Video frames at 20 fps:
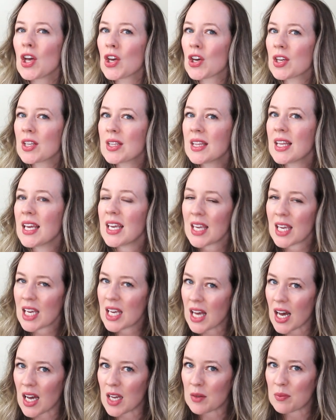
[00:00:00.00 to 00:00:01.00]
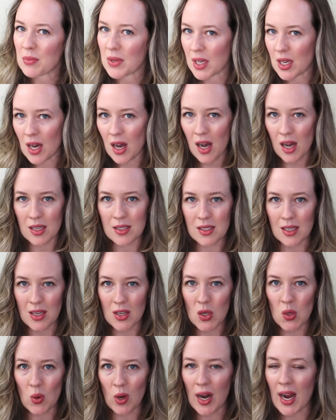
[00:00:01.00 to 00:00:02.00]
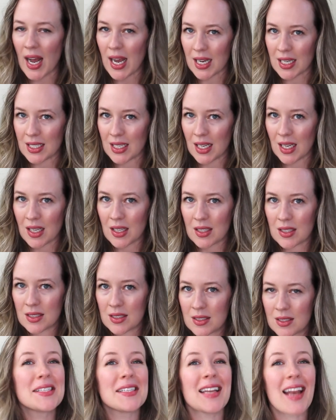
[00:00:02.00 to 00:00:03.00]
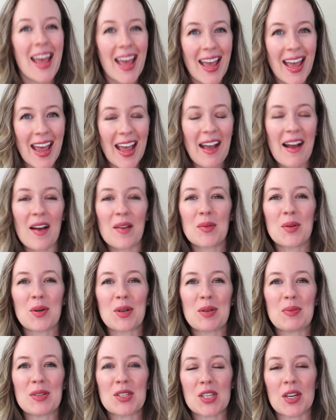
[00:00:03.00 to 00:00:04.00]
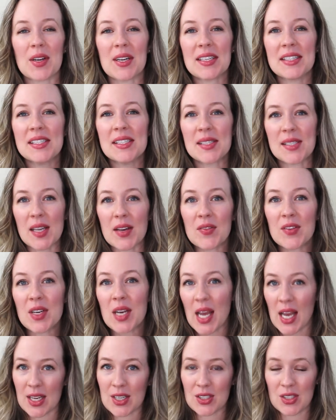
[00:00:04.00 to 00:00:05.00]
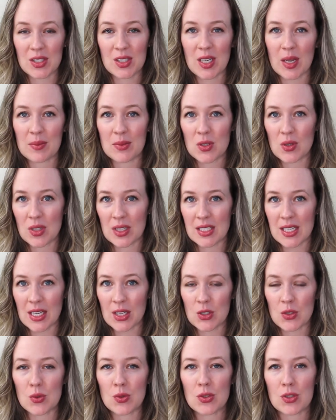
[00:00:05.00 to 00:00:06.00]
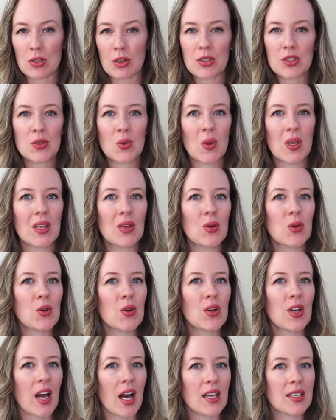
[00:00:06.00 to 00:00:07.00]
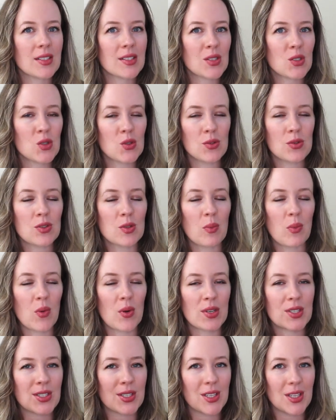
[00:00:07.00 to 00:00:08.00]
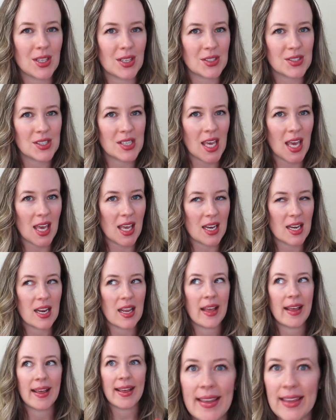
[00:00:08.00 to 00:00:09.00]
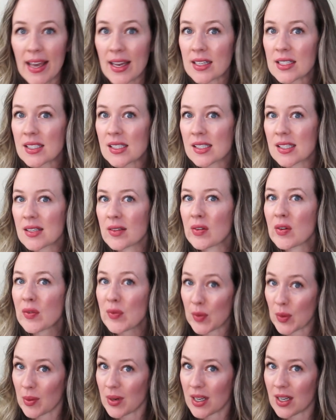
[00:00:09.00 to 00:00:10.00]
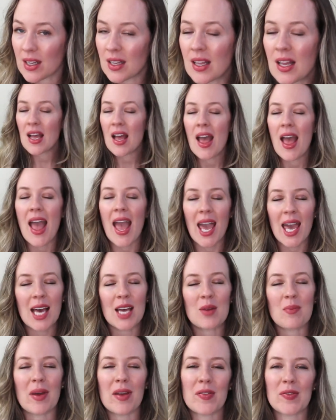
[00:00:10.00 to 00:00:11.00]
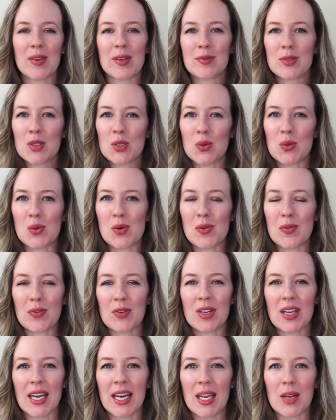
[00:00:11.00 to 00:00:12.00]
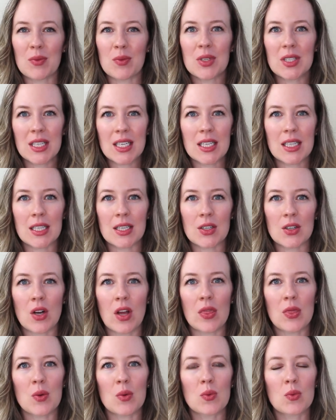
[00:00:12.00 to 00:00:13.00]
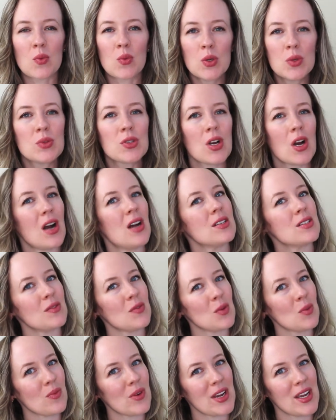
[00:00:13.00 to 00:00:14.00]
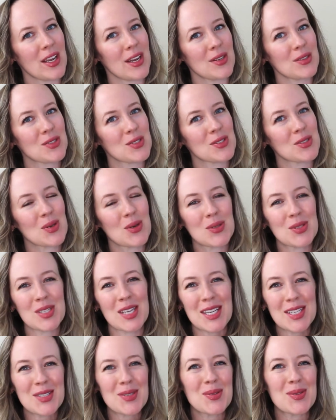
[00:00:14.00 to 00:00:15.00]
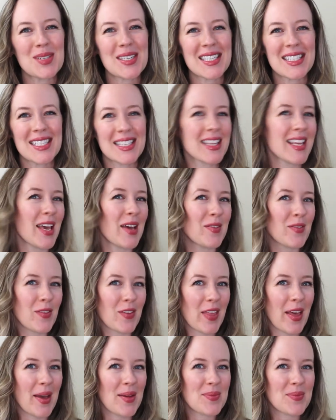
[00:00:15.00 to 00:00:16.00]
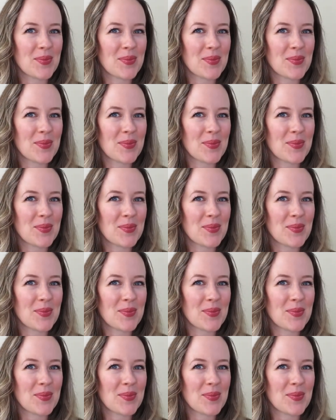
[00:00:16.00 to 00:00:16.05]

Could leaky gut be causing your acne? Today, I'm going to be sharing 7 action steps you can take to start to heal your gut to support clear skin. Yes, for real. And my favorite tool for getting really clear on the root cause of your breakouts. So stay tuned until the end for that.